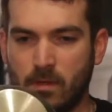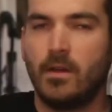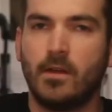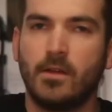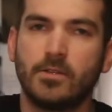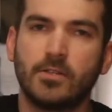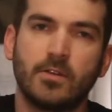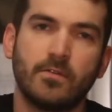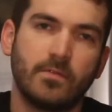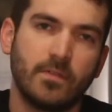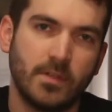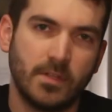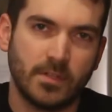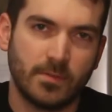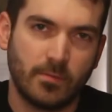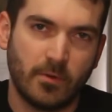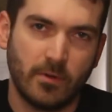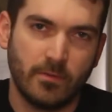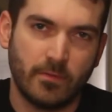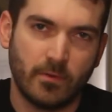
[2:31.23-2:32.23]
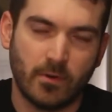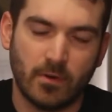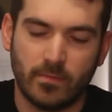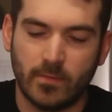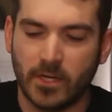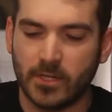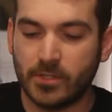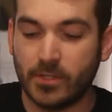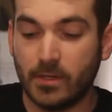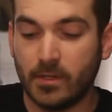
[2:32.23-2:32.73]
So from this point forward, I'm
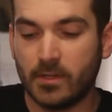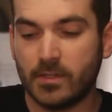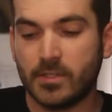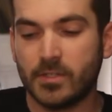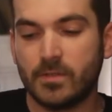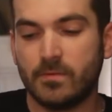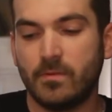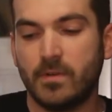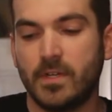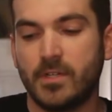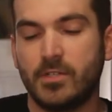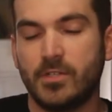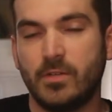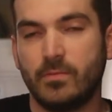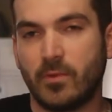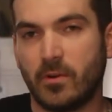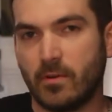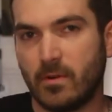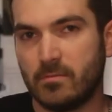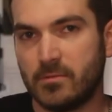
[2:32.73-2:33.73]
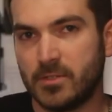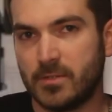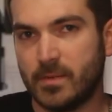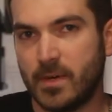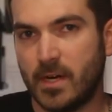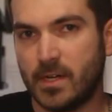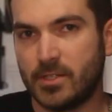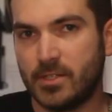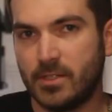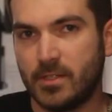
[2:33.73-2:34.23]
actually gonna switch to my rubber
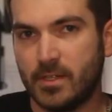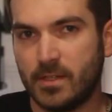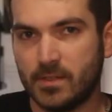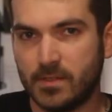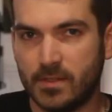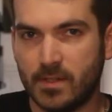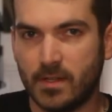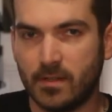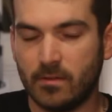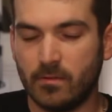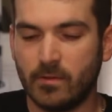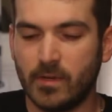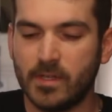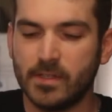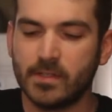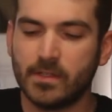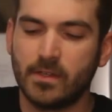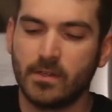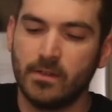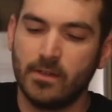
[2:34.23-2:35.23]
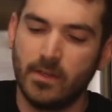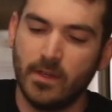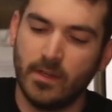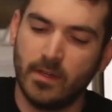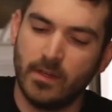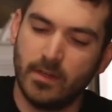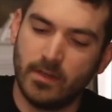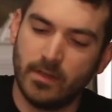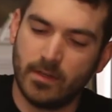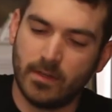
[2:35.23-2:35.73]
spatula instead of the whisk
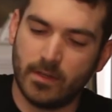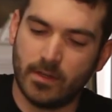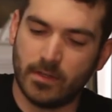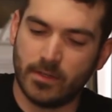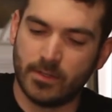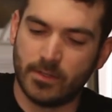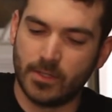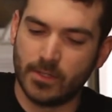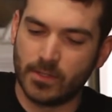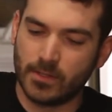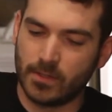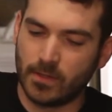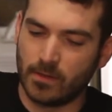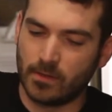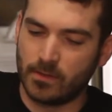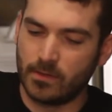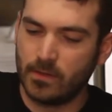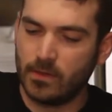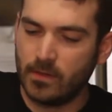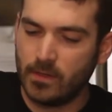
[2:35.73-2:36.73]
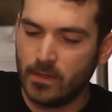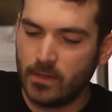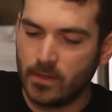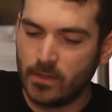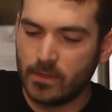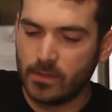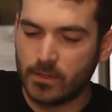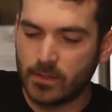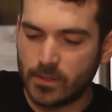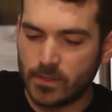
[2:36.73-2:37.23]
and just start
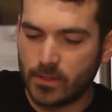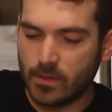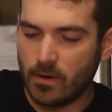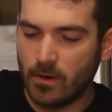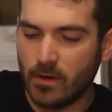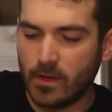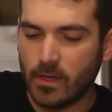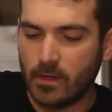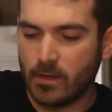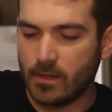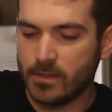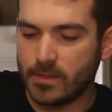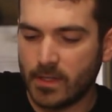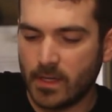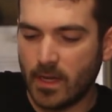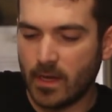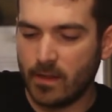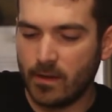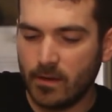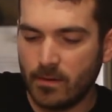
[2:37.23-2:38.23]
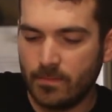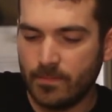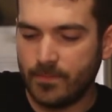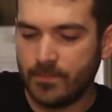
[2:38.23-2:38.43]
stirring it all together.